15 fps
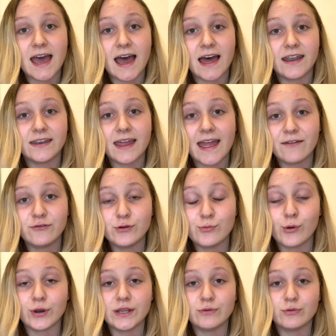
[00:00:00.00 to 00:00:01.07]
and
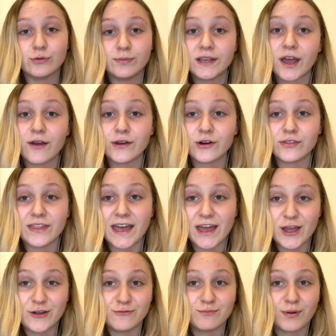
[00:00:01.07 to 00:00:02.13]
everybody will be going on
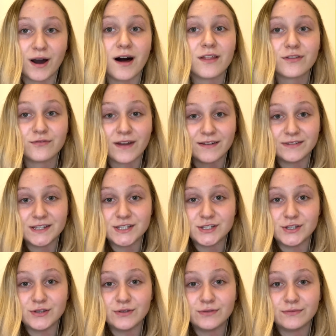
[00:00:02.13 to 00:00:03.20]
their own path very
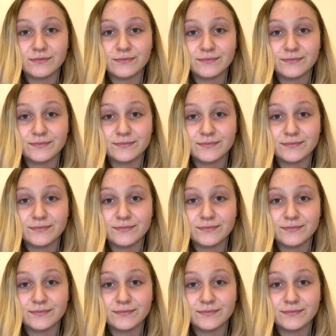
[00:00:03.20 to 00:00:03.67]
soon.